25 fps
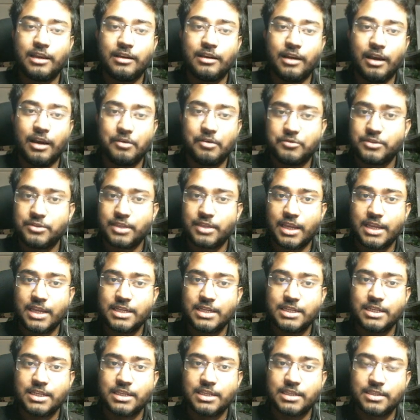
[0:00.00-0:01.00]
outside?
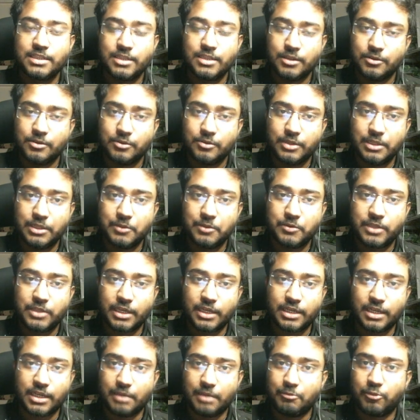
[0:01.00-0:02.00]
So you take
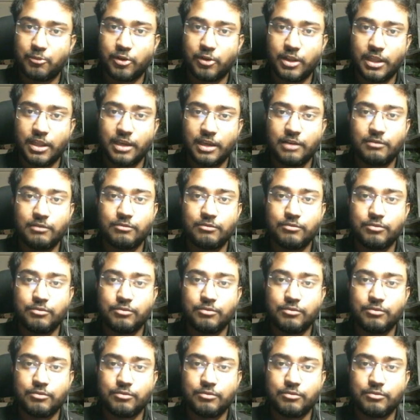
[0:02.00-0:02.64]
an umbrella